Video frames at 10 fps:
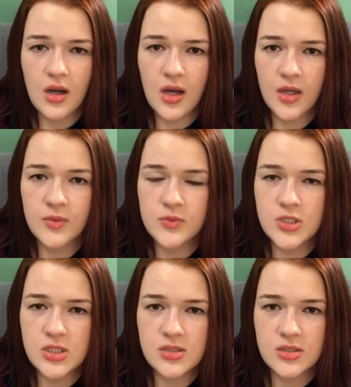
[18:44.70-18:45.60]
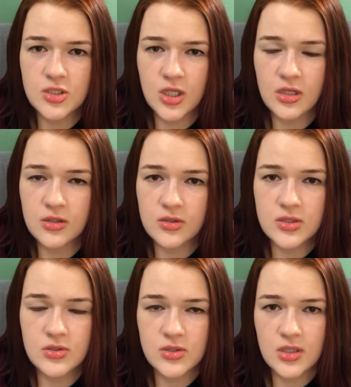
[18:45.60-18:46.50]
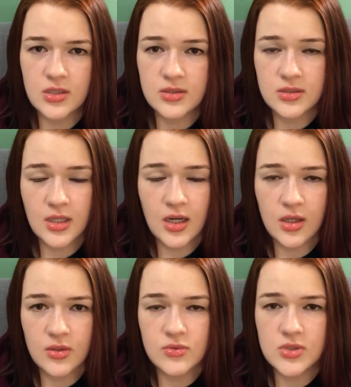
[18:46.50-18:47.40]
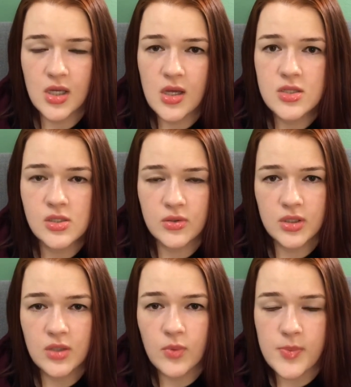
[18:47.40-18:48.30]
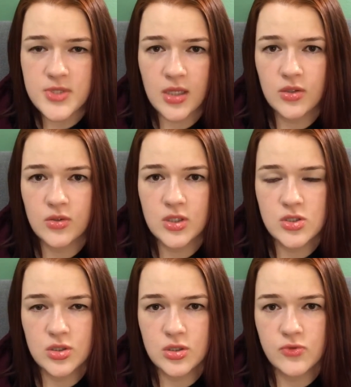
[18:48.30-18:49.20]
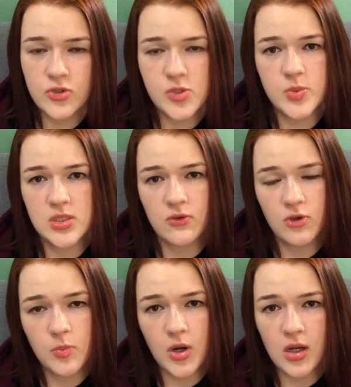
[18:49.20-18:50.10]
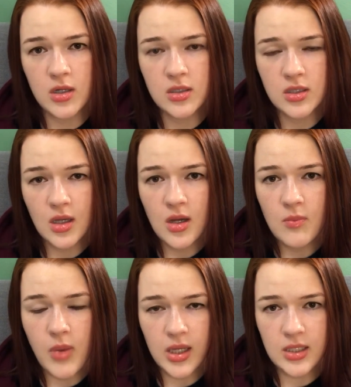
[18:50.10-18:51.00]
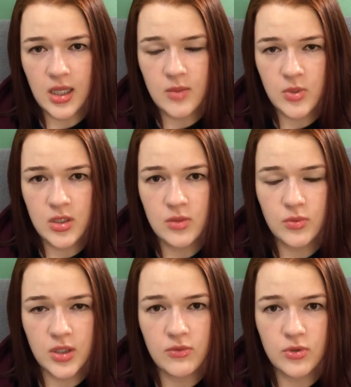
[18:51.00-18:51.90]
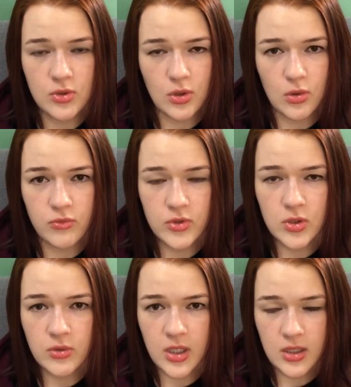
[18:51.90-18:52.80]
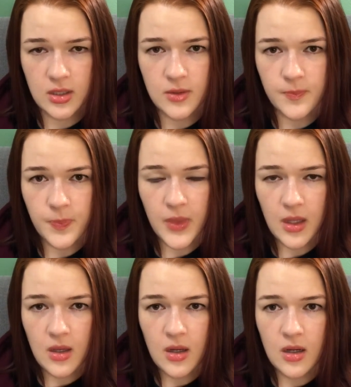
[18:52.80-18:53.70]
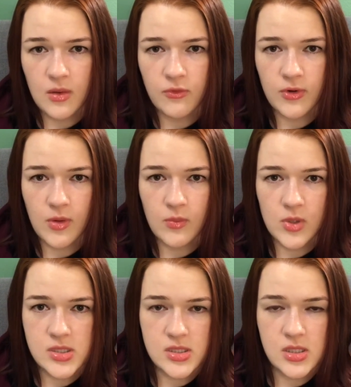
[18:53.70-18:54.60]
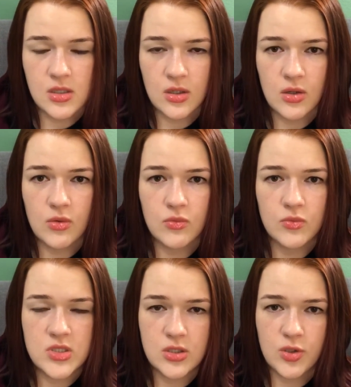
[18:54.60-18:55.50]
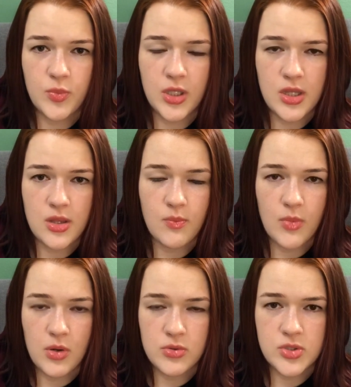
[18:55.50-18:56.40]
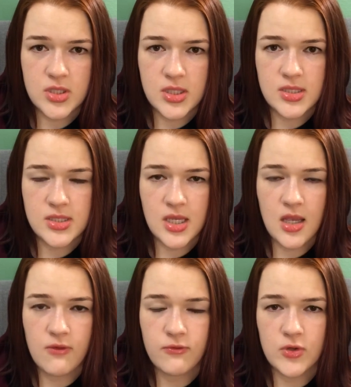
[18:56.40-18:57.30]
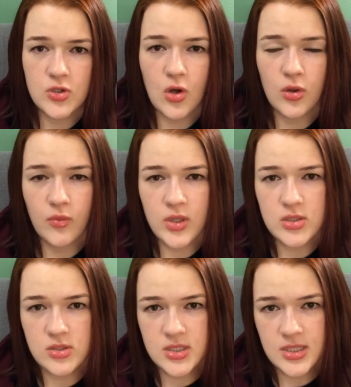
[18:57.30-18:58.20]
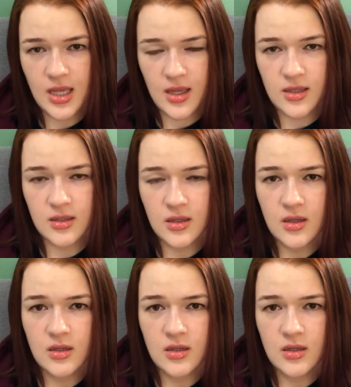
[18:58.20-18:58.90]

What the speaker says: I'm just sharing the resources that I use. So on that website, you can search for a specific product by name, and it will give you an overall rating from 0 being the most safe, all the way to 10